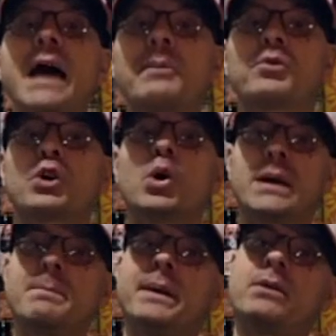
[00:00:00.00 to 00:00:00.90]
time of
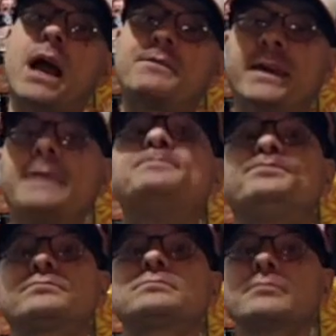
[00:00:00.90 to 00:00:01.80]
recording, Beer Advocate
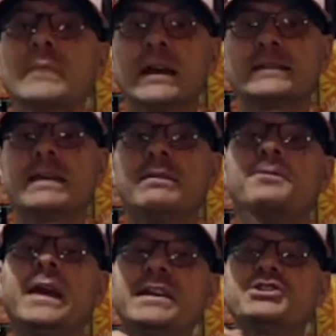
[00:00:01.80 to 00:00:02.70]
is giving
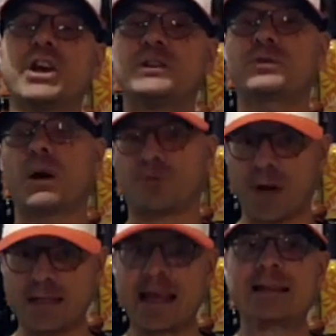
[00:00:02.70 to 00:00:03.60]
phase change from our
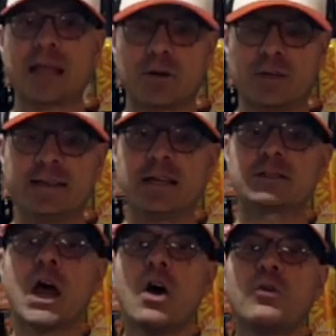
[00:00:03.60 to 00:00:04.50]
friends at La
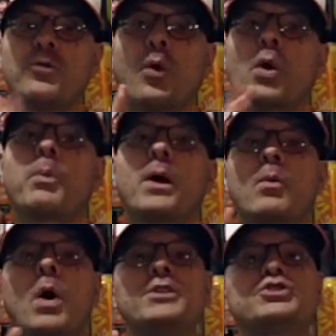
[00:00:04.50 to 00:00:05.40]

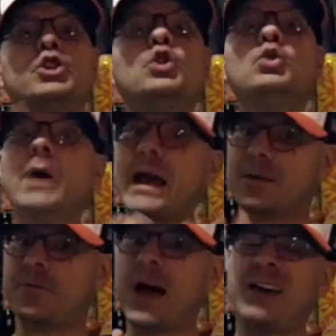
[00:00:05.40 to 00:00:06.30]
4.12 out
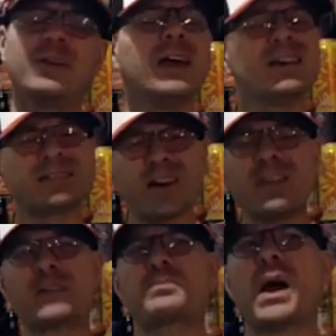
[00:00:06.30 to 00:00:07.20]
of 5. So
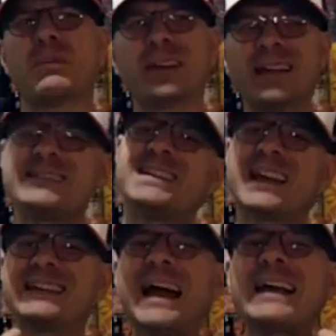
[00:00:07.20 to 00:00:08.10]
that's probably, I'd say, like
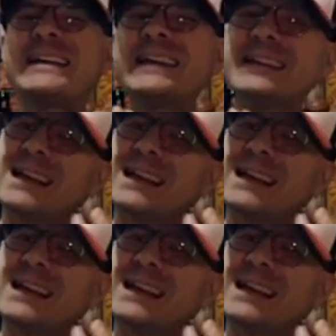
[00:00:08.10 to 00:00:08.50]
a 90,